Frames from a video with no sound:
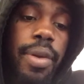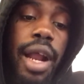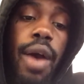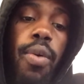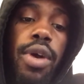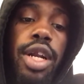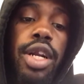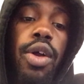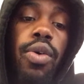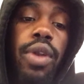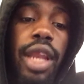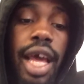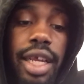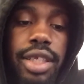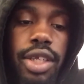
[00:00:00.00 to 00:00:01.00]
But I want to know
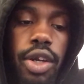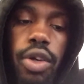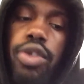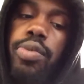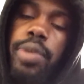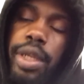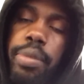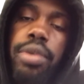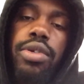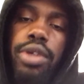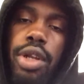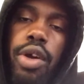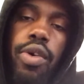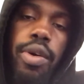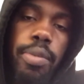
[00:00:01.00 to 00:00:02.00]
less of those people,
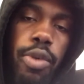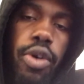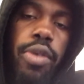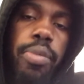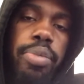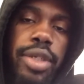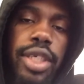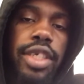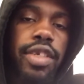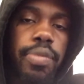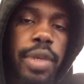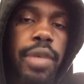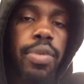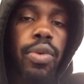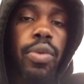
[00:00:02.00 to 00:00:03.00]
you know, and more
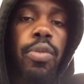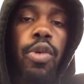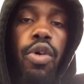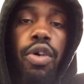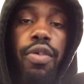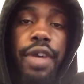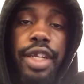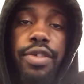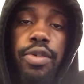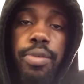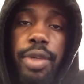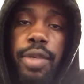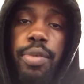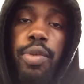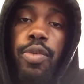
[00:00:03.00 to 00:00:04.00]
appreciative people, more graceful
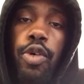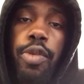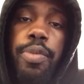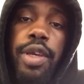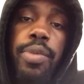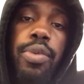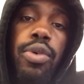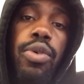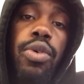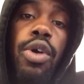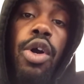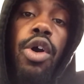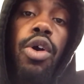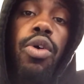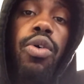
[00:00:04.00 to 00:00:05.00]
people, more people
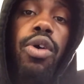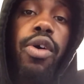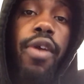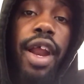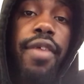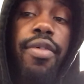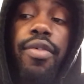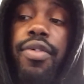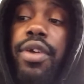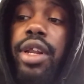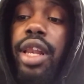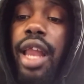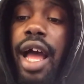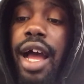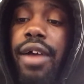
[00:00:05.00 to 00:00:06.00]
who are grateful for
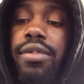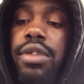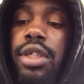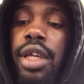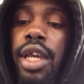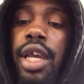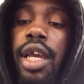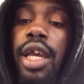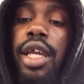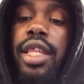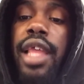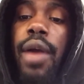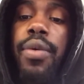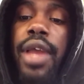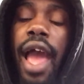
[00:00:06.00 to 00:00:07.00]
the lives
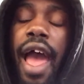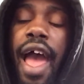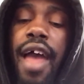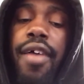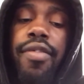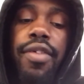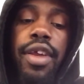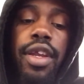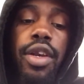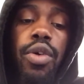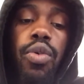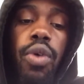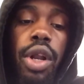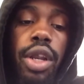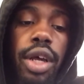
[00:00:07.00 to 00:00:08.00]
that we have and
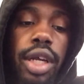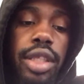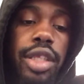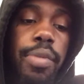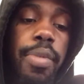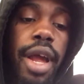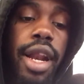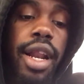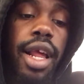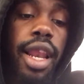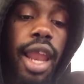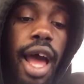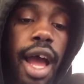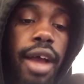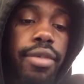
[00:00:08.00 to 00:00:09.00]
who are looking to better their
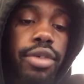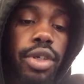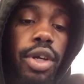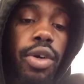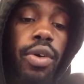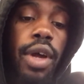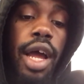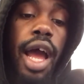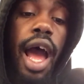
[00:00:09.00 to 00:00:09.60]
lives, you know.